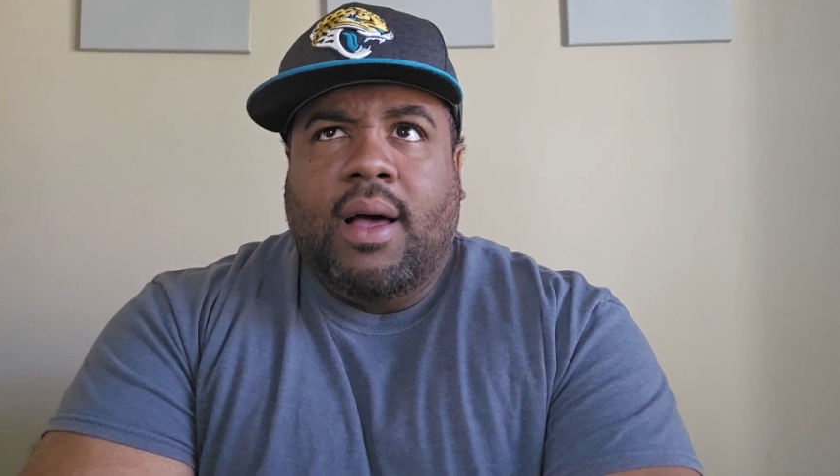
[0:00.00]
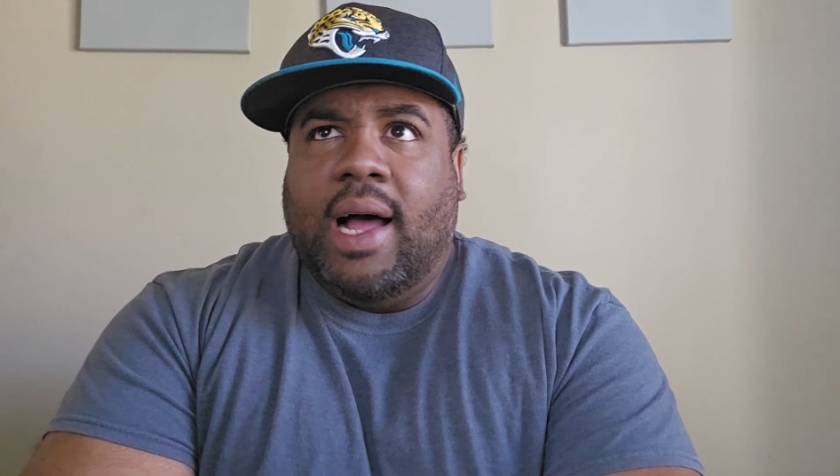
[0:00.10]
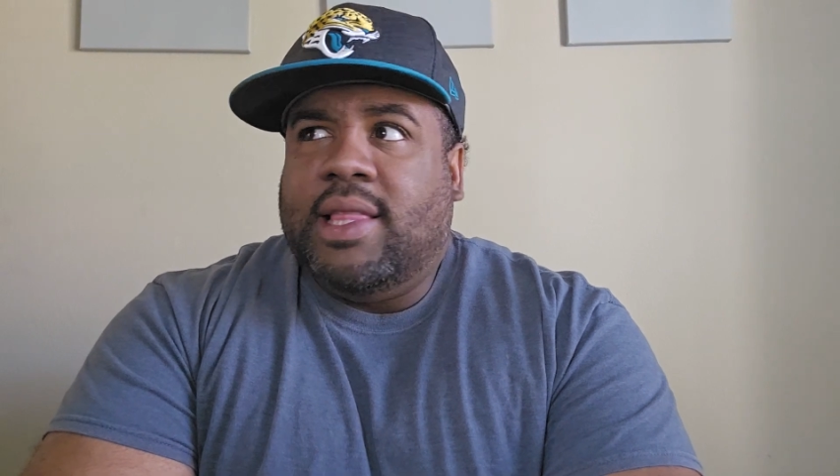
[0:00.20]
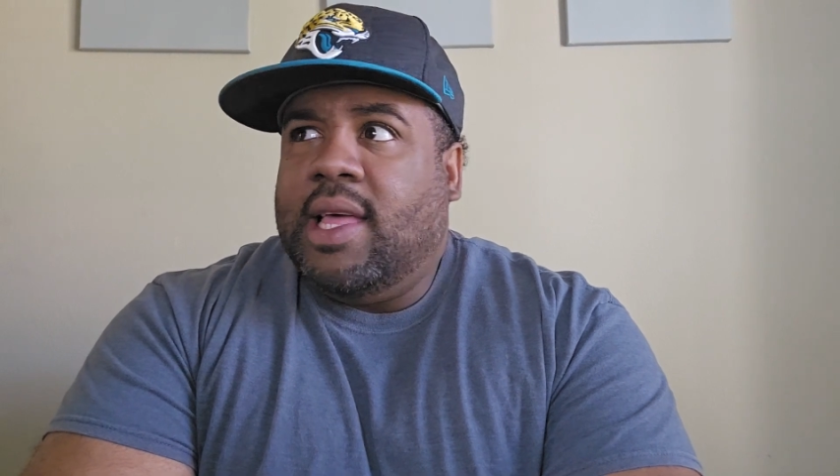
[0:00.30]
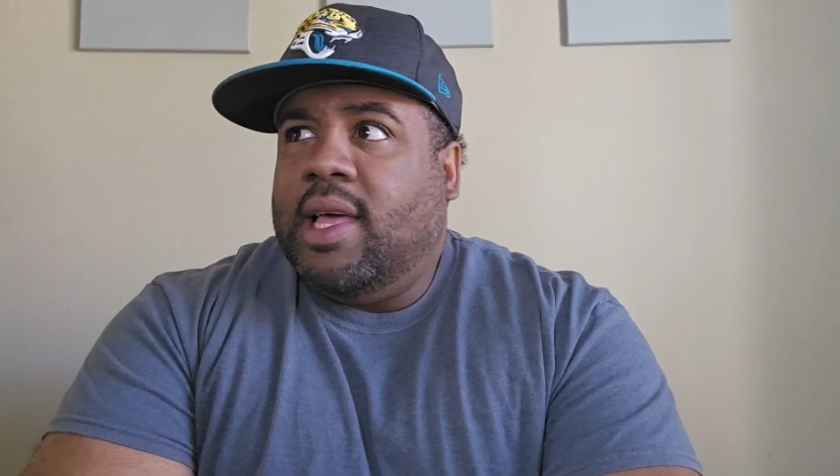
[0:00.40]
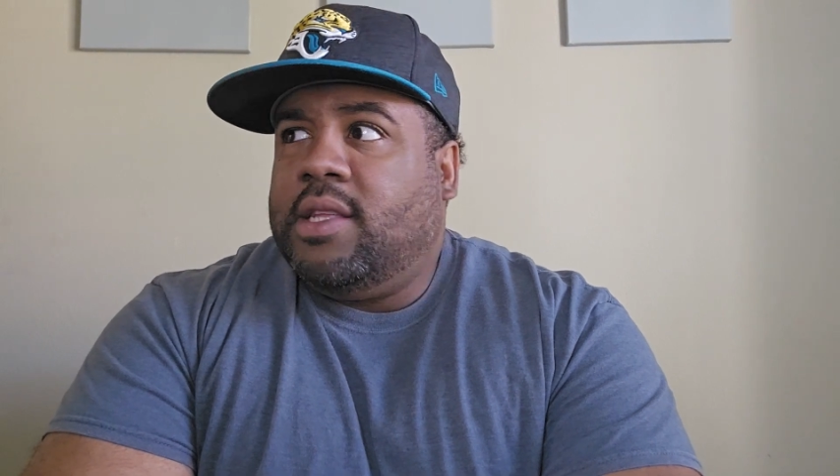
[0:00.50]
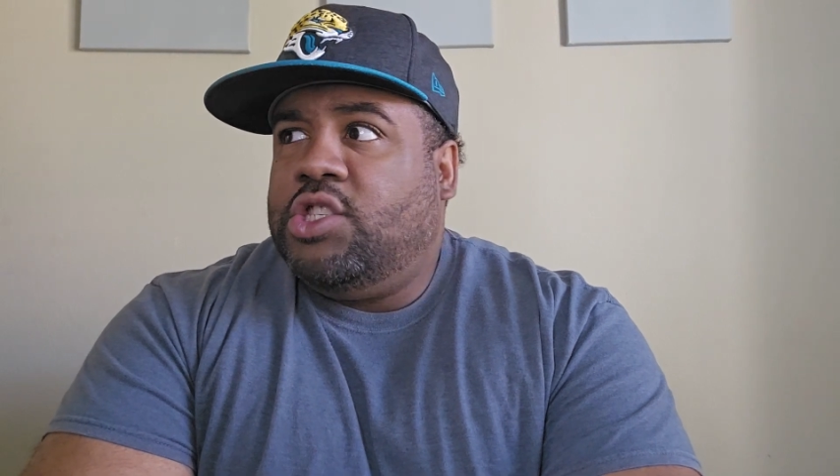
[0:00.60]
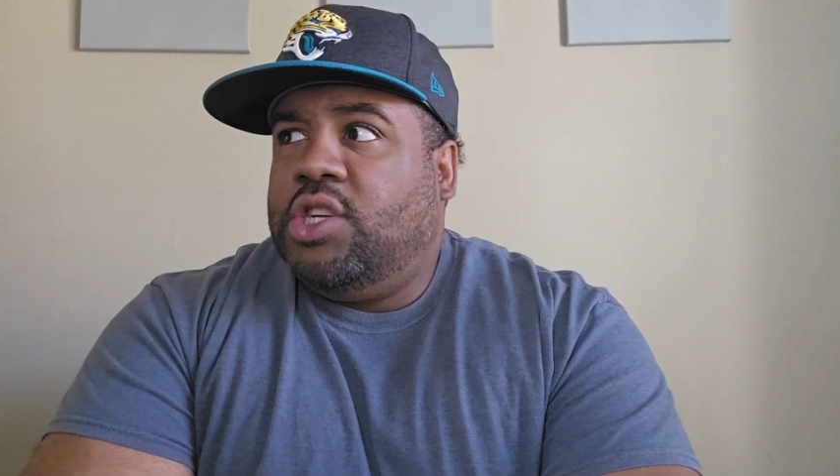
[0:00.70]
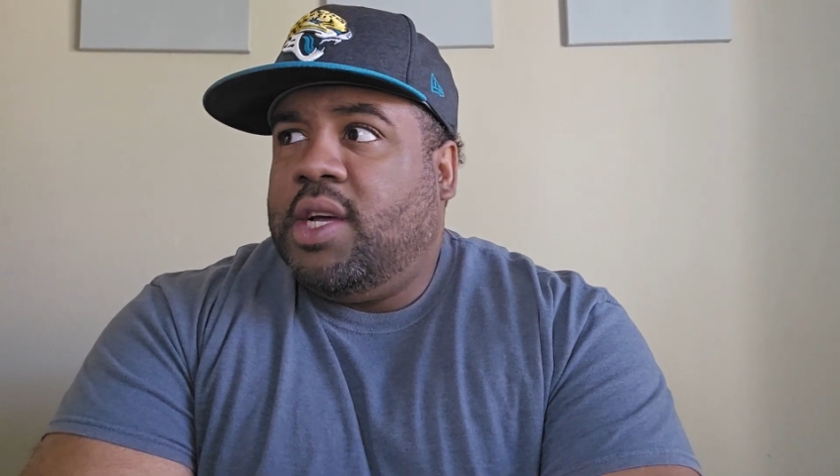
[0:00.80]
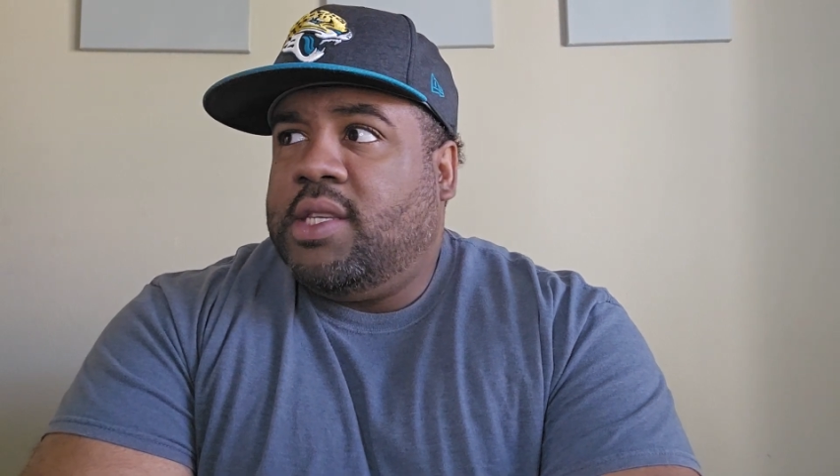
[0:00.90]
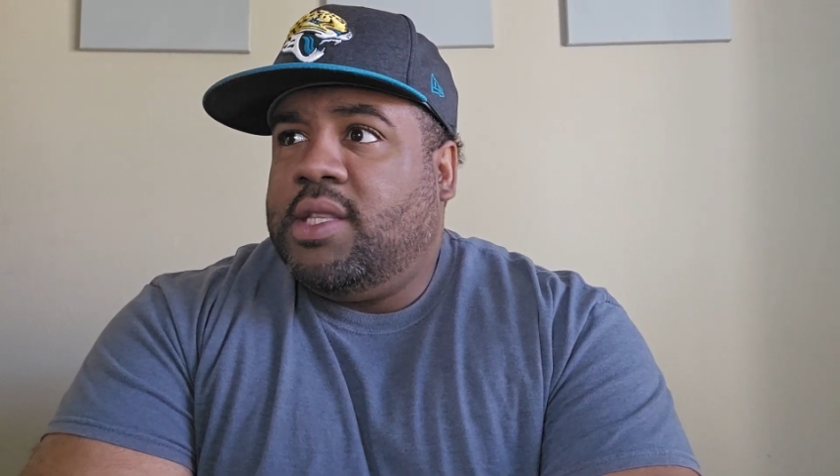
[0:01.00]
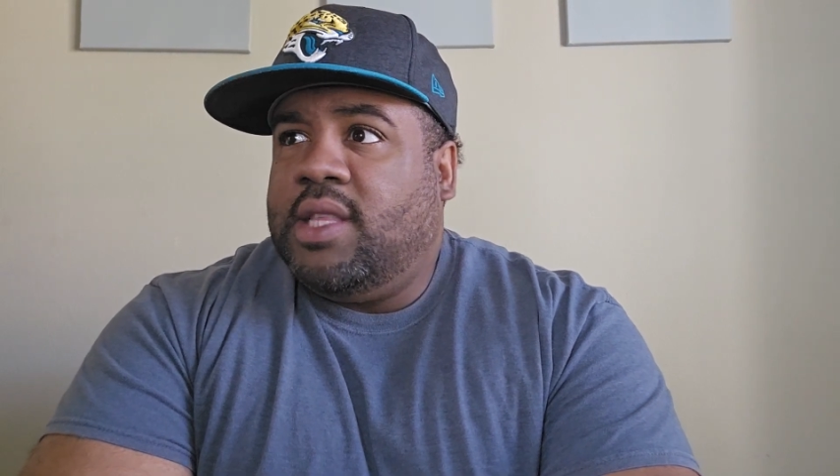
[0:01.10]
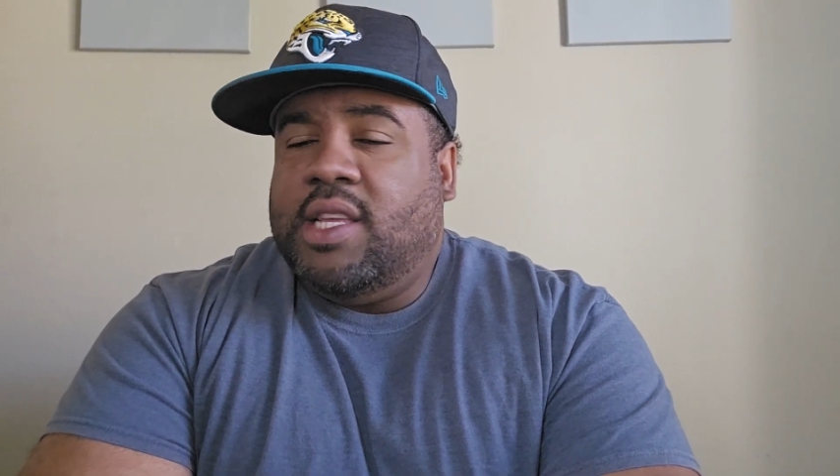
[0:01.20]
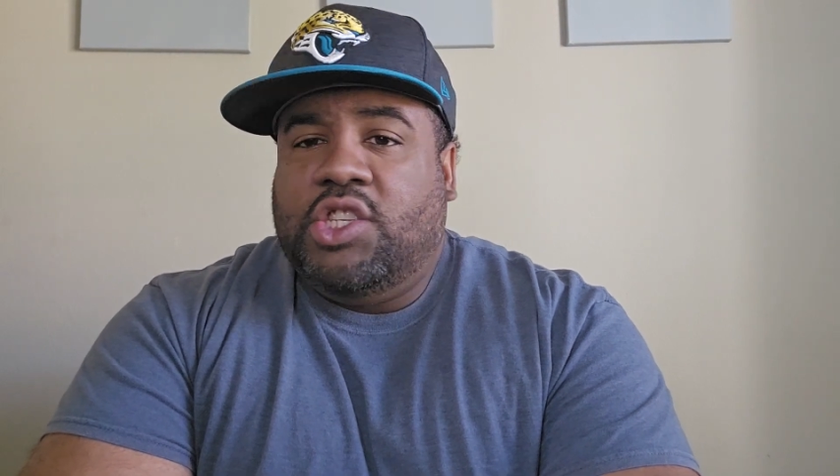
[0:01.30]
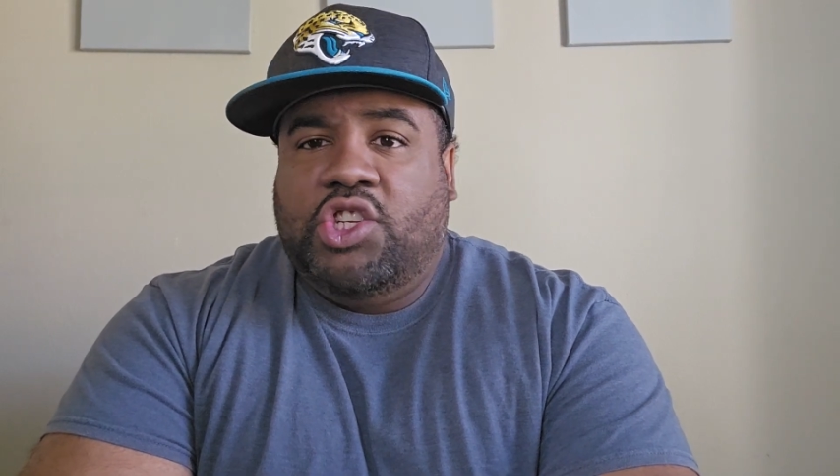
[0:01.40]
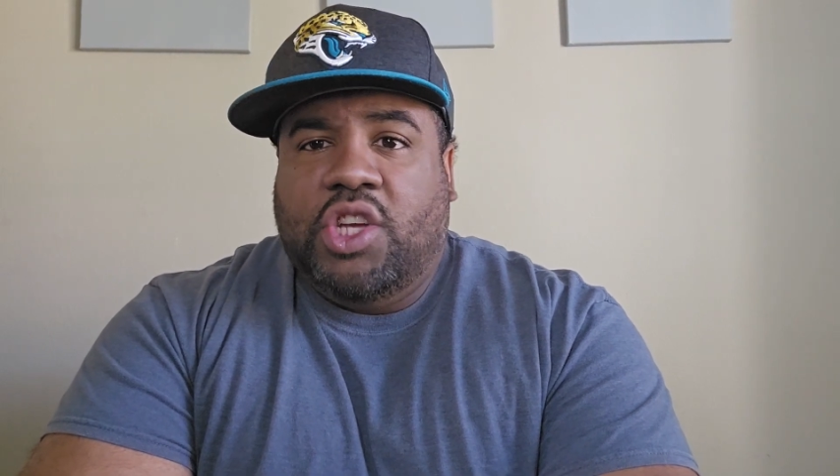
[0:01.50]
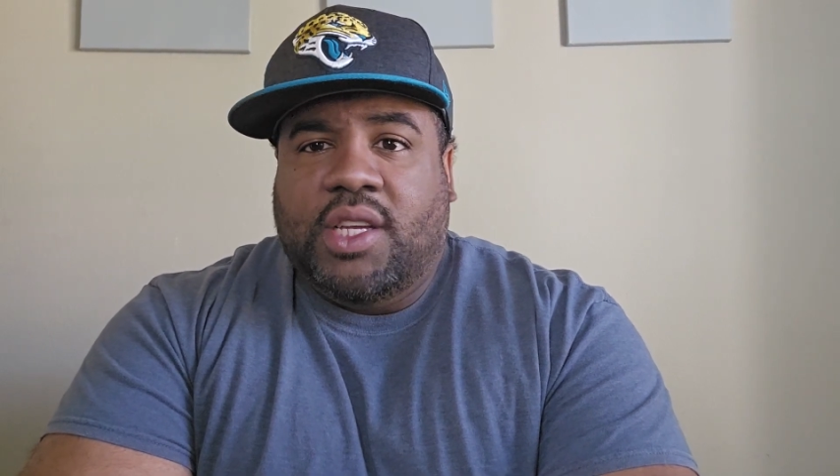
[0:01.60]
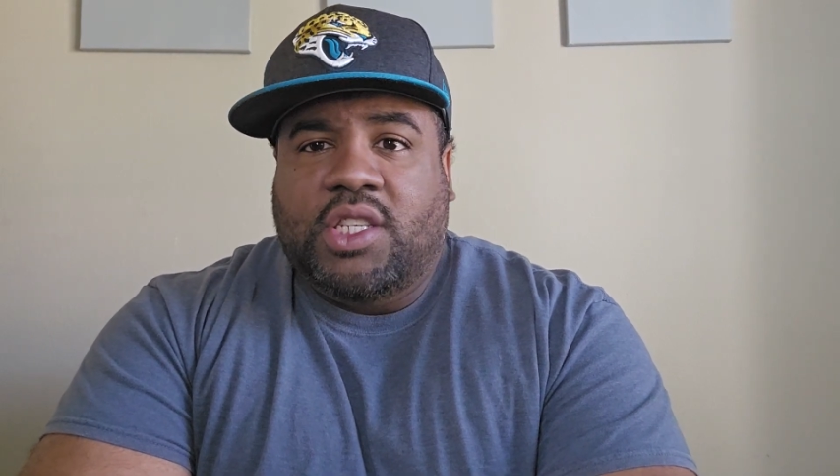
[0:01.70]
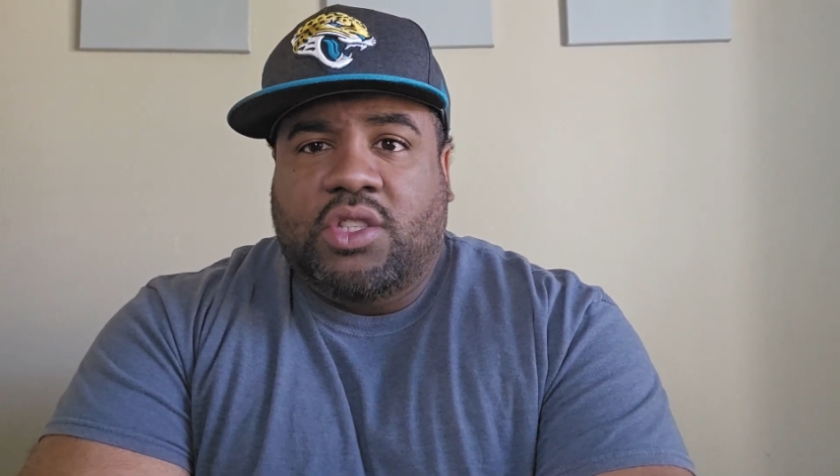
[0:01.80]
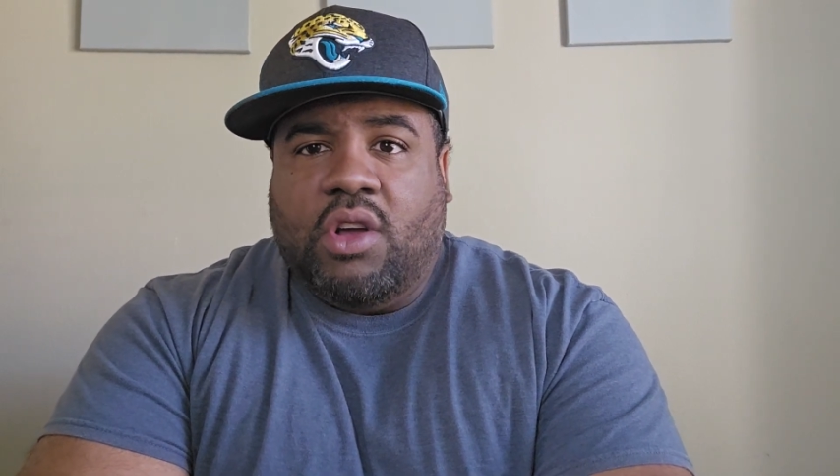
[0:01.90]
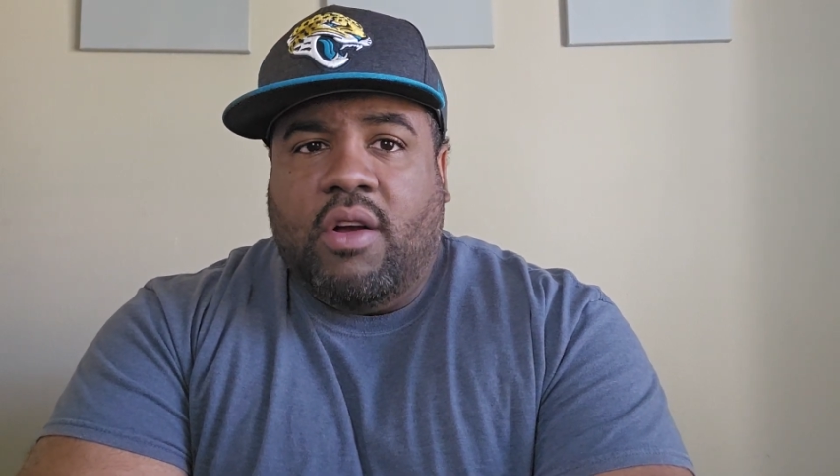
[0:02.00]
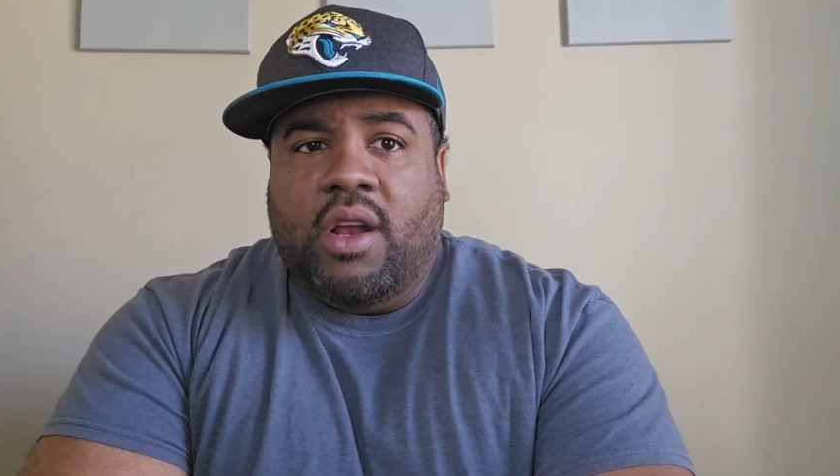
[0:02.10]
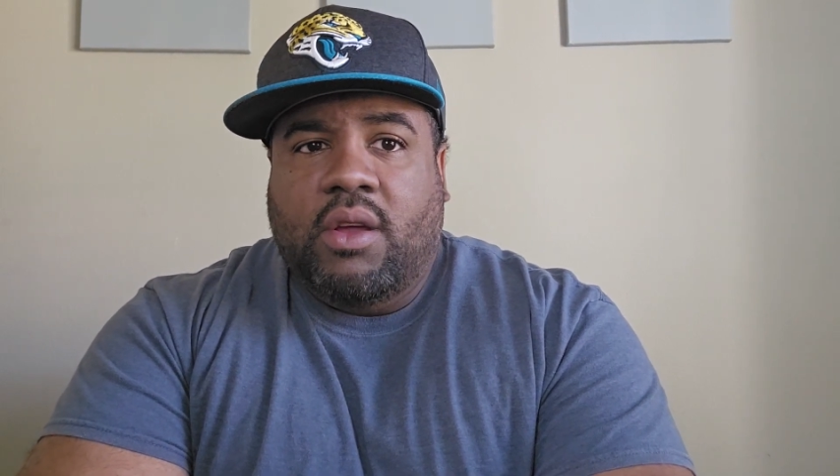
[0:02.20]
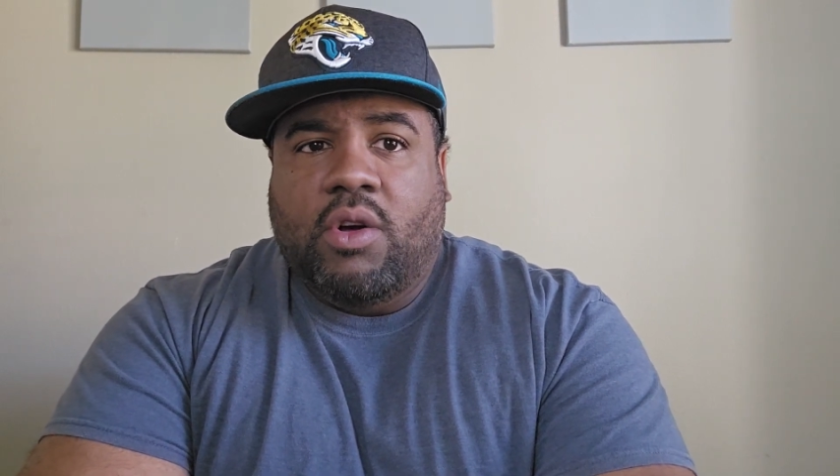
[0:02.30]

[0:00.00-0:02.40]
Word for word: I think just, they just started